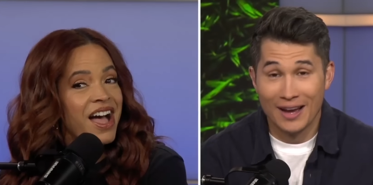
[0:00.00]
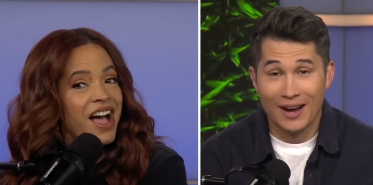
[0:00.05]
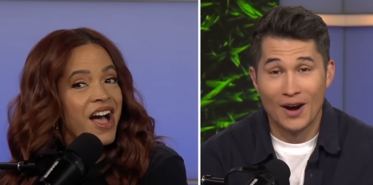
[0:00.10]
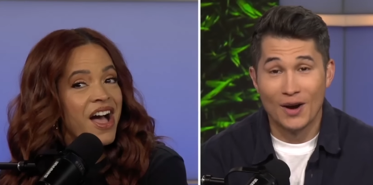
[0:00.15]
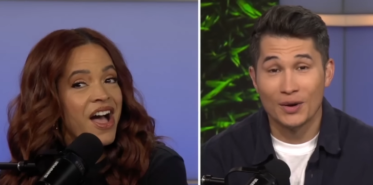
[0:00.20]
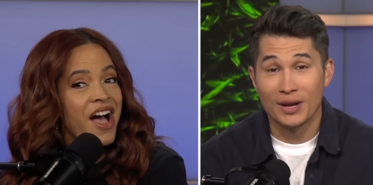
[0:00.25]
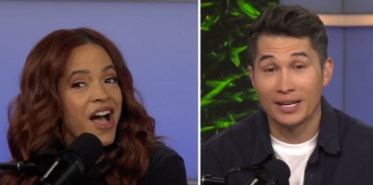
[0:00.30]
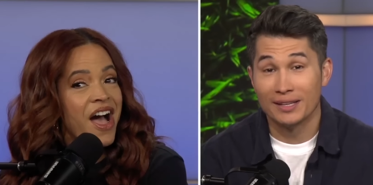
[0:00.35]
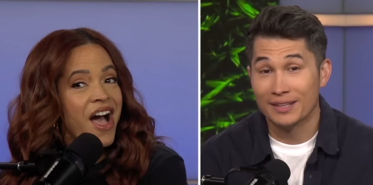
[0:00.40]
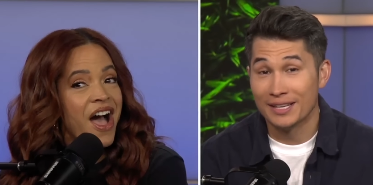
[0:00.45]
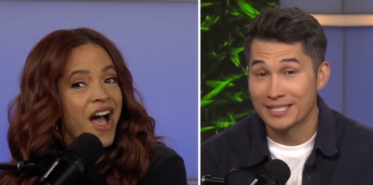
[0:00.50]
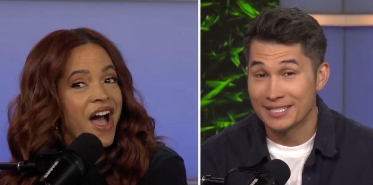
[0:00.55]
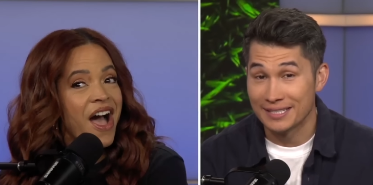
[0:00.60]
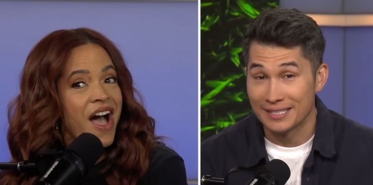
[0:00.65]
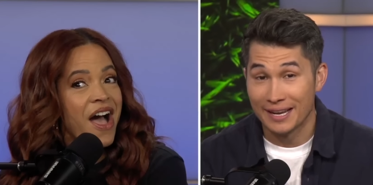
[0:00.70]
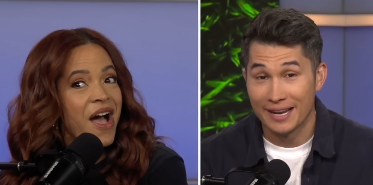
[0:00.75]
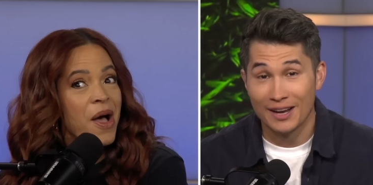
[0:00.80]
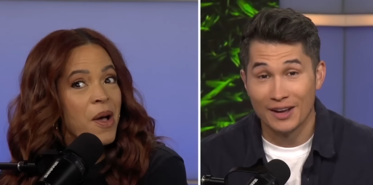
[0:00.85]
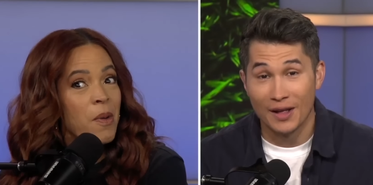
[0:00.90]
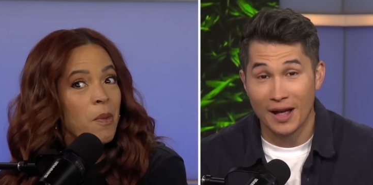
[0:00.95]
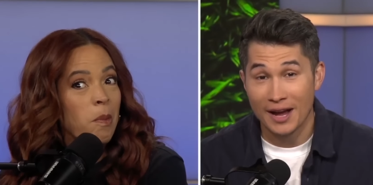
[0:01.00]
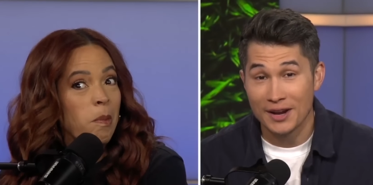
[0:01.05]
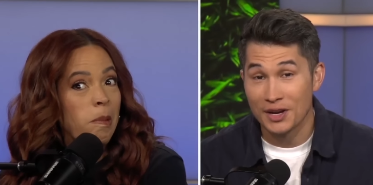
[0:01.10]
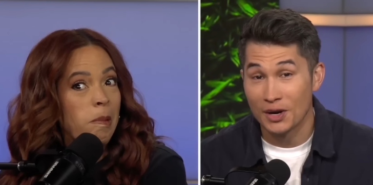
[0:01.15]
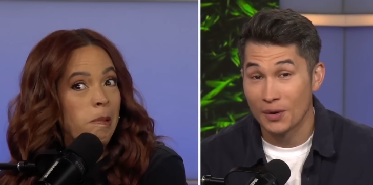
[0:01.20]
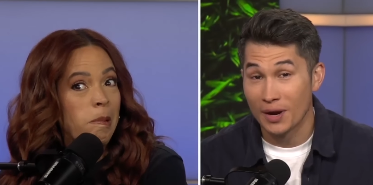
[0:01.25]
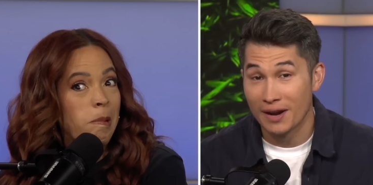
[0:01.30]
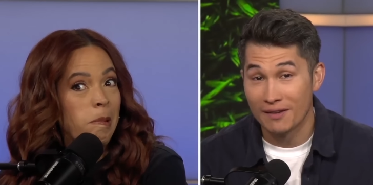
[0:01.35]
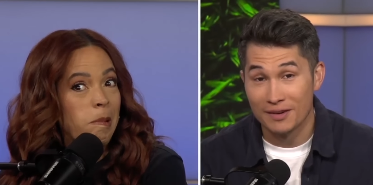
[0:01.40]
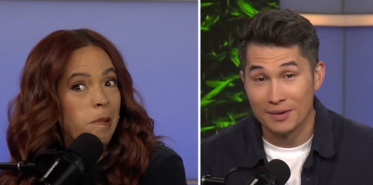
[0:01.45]
Speaker 1: okay, listen, Elle, I
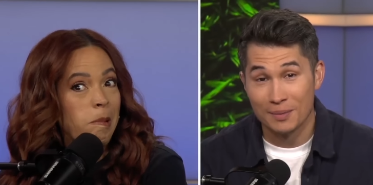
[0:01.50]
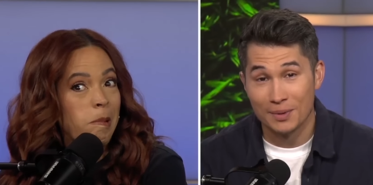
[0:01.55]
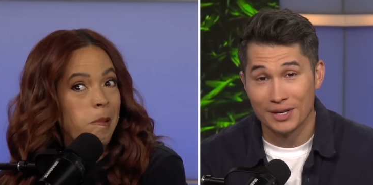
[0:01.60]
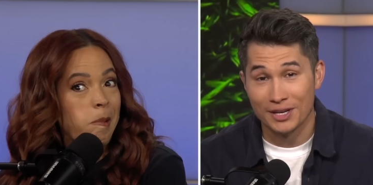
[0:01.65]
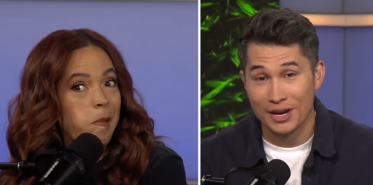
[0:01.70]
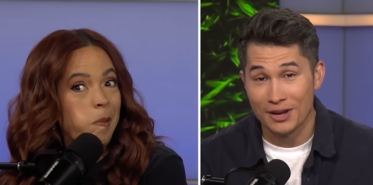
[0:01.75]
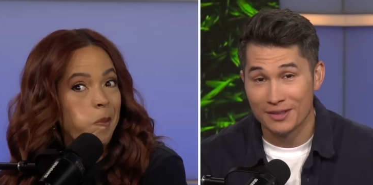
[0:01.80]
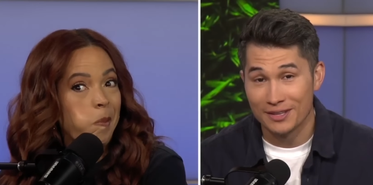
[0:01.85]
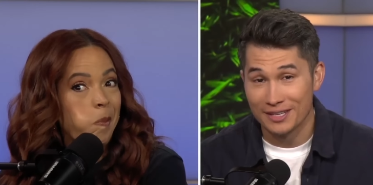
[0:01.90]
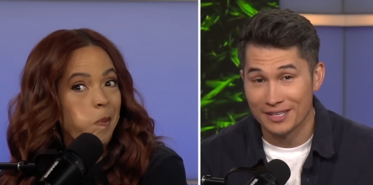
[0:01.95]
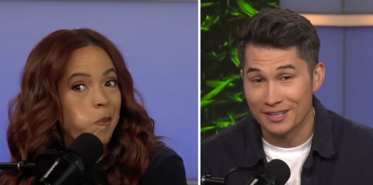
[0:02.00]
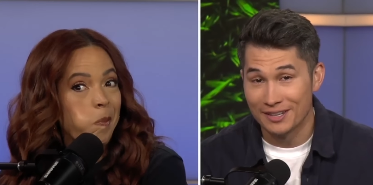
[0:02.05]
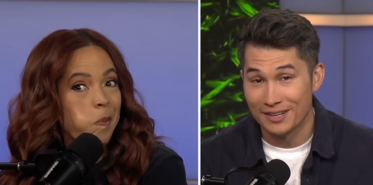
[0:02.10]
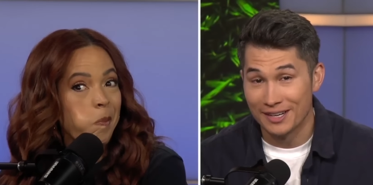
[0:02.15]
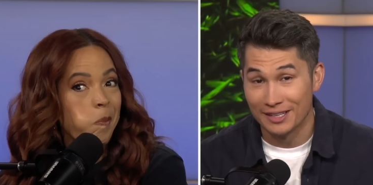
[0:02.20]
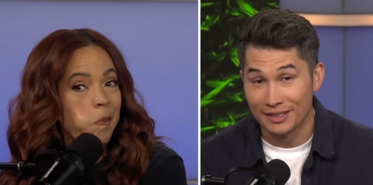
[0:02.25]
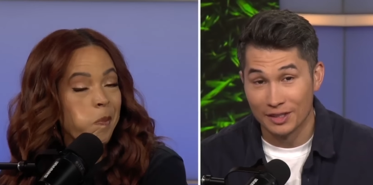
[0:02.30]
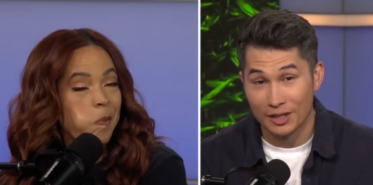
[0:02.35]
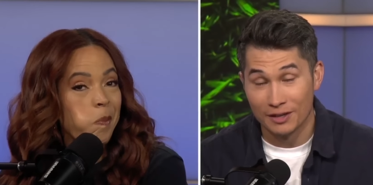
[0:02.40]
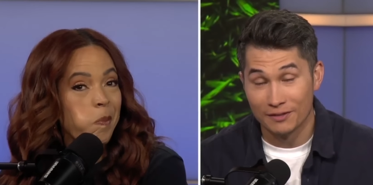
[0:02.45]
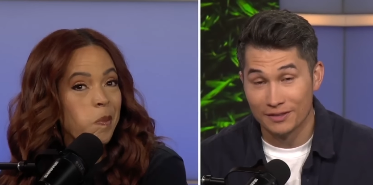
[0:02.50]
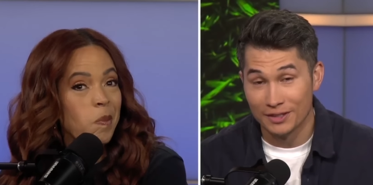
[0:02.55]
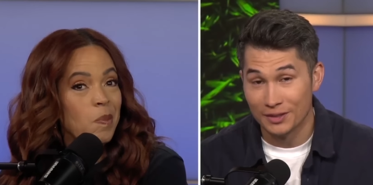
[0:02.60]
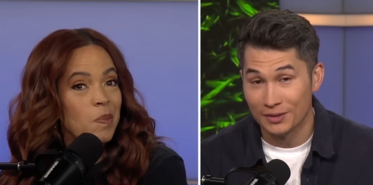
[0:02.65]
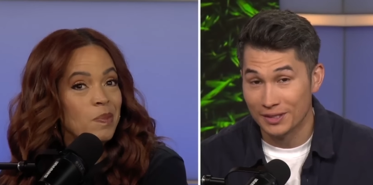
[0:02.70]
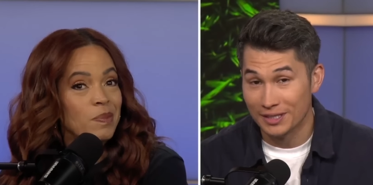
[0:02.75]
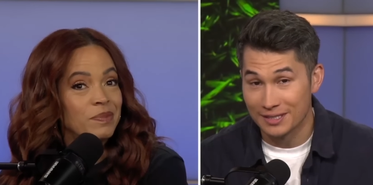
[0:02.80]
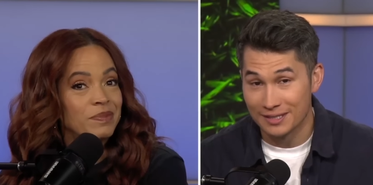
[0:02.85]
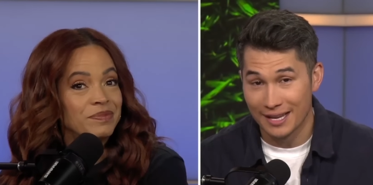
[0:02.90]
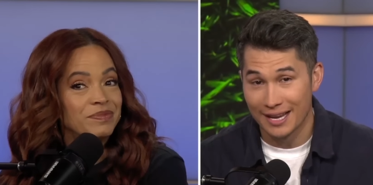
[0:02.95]
know everybody on the internet loved
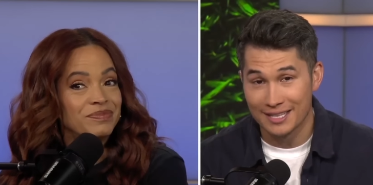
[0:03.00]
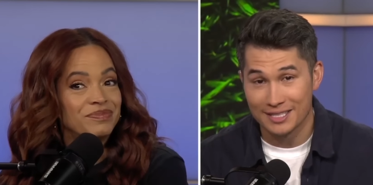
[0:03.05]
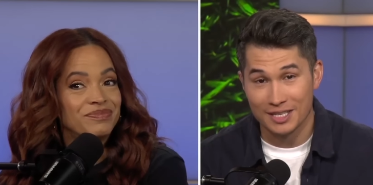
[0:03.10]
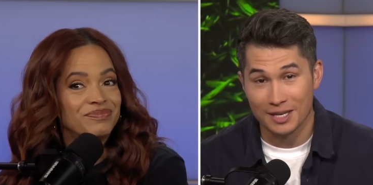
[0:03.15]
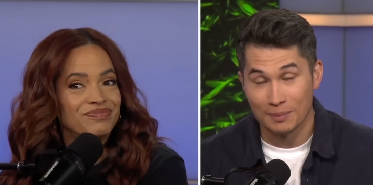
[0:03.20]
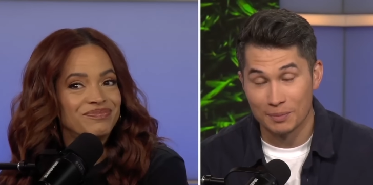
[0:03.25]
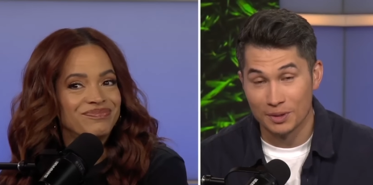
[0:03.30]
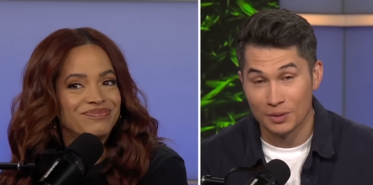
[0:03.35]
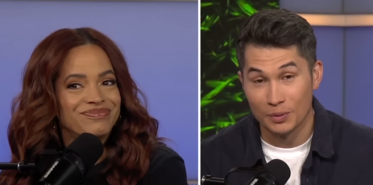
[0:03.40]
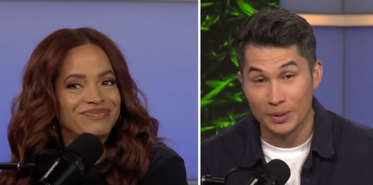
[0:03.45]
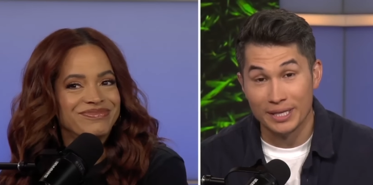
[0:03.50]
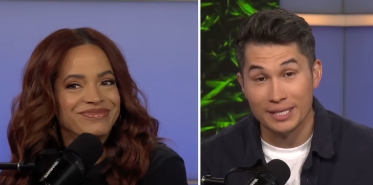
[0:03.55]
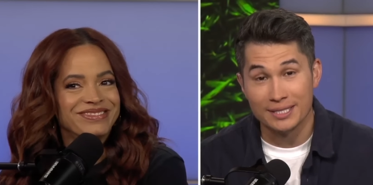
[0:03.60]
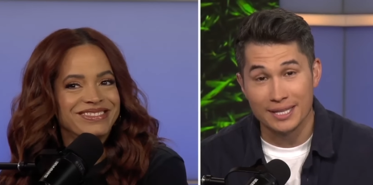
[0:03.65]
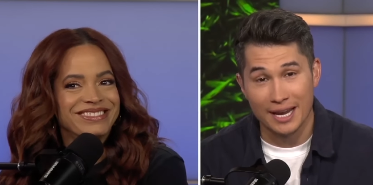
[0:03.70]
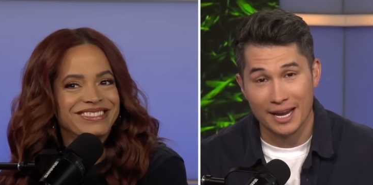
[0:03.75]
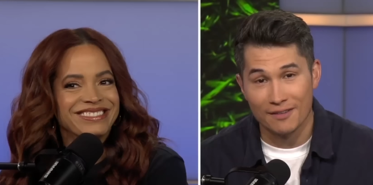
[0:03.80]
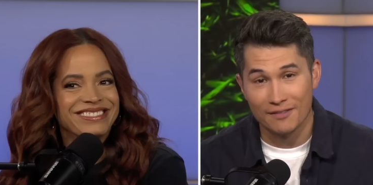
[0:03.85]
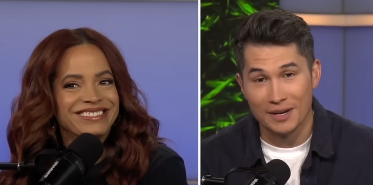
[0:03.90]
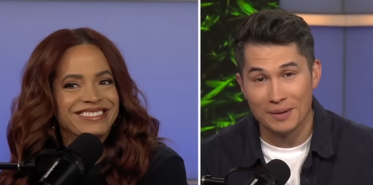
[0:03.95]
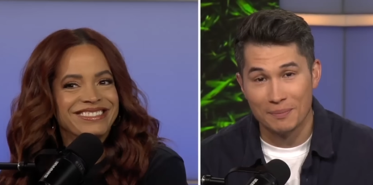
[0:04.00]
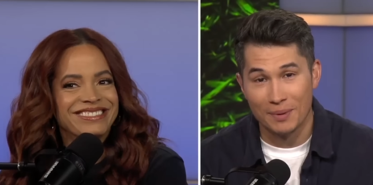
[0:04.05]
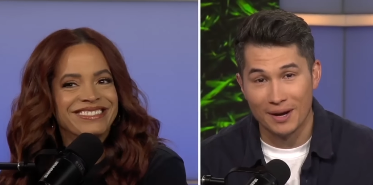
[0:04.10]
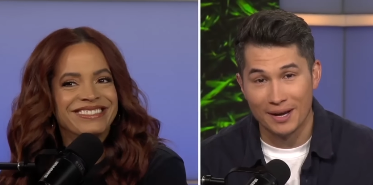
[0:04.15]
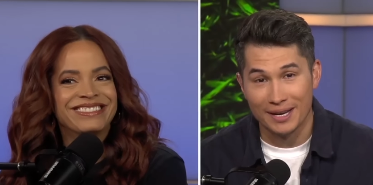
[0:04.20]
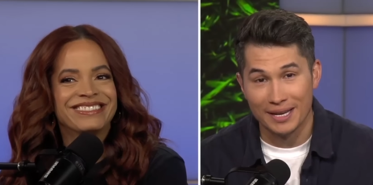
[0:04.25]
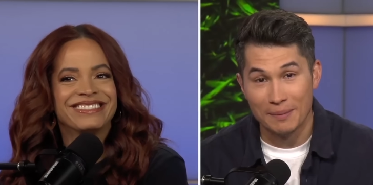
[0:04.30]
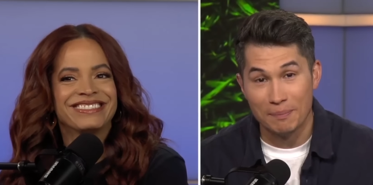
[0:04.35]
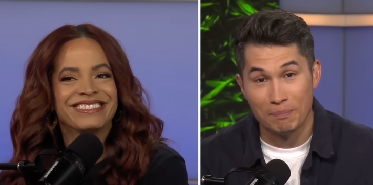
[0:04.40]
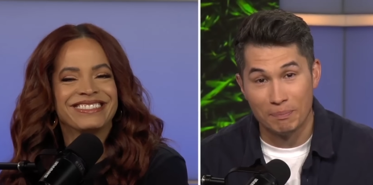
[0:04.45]
you these last couple of weeks.
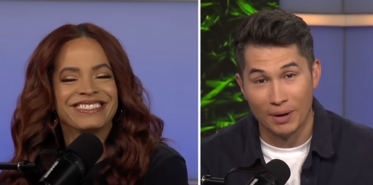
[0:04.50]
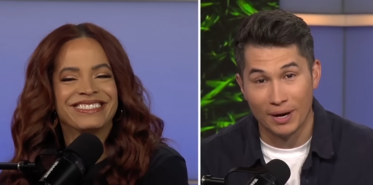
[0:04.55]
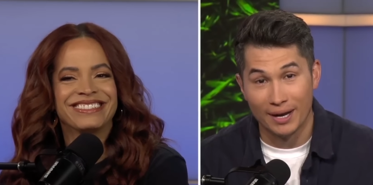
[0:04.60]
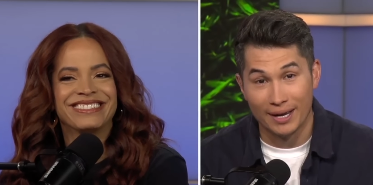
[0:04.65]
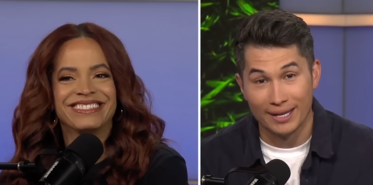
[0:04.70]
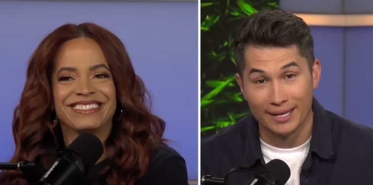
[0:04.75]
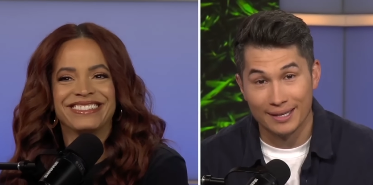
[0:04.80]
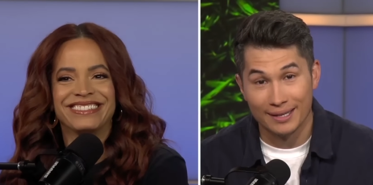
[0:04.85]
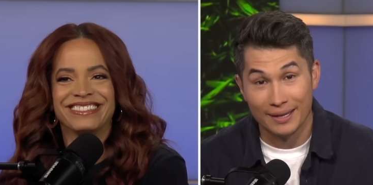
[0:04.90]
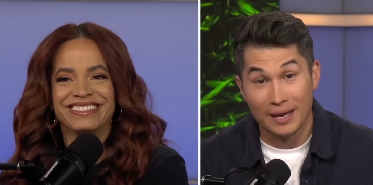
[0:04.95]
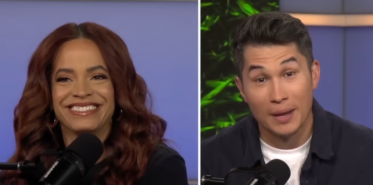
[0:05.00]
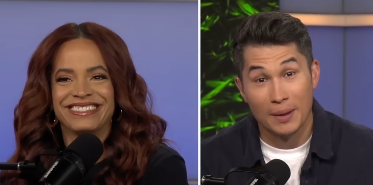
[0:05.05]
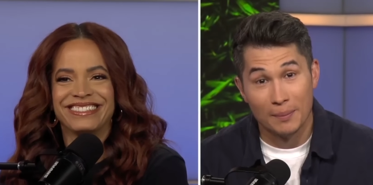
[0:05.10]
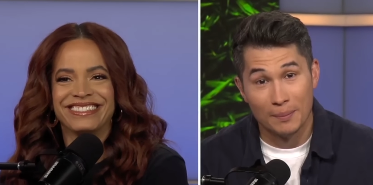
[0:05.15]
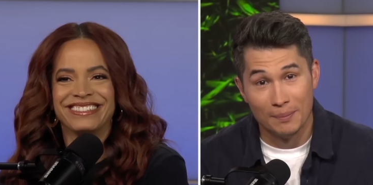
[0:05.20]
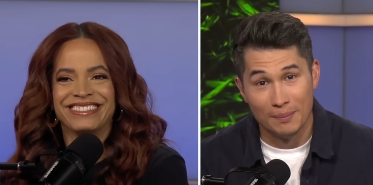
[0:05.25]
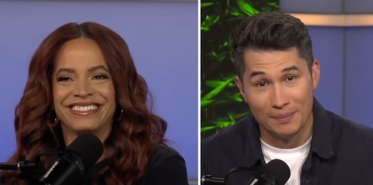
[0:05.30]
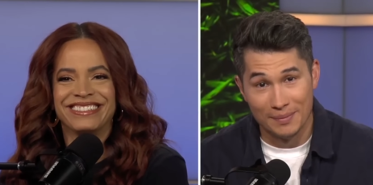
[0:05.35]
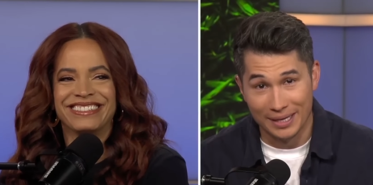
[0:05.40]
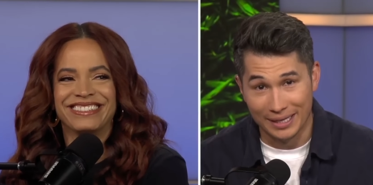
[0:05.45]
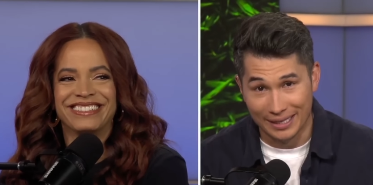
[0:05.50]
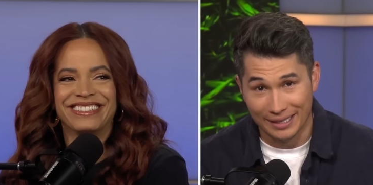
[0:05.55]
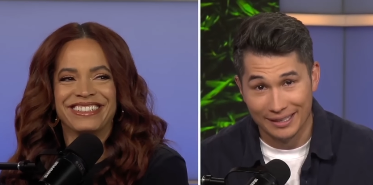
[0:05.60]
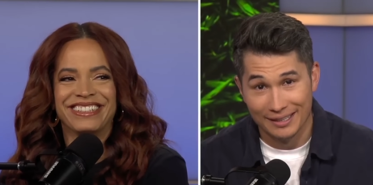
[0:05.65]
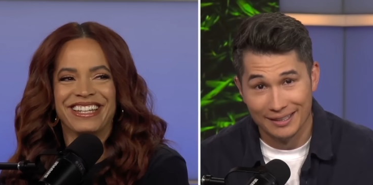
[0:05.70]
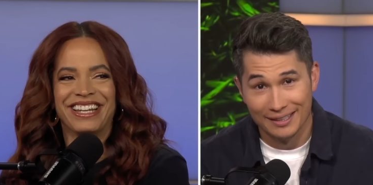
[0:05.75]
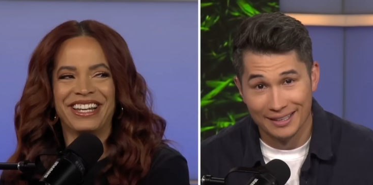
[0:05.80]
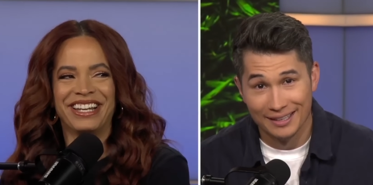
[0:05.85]
Everybody but me.